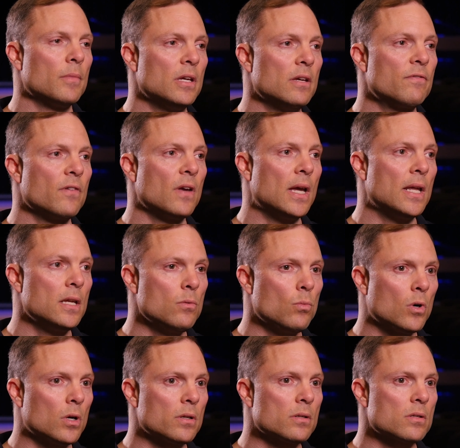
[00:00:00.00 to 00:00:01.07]
if
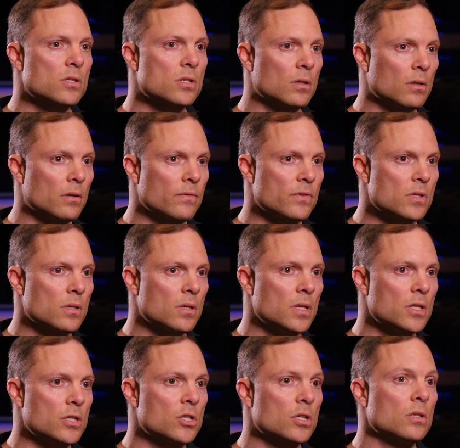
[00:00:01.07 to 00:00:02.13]
anyone serves,
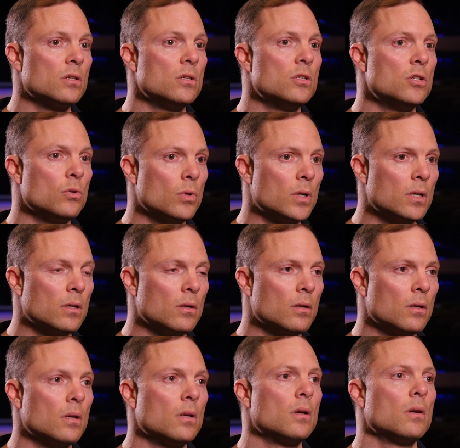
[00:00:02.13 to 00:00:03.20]
he should do it
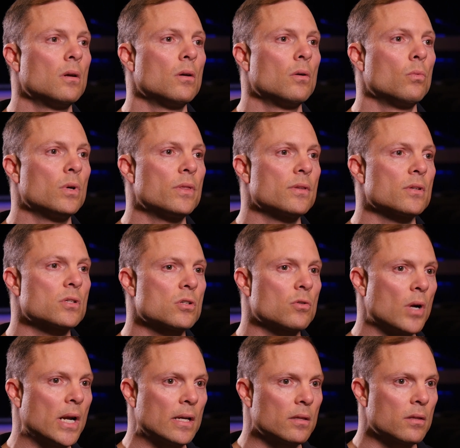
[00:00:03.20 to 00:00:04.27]
with the
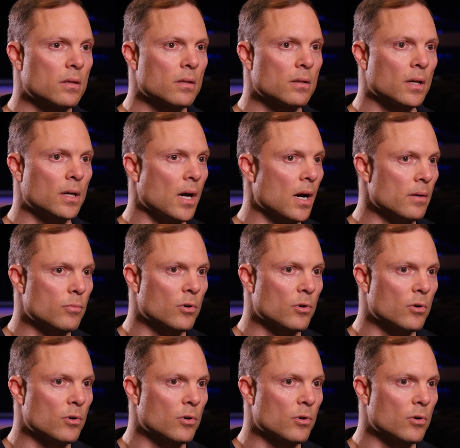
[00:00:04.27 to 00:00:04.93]
strength that God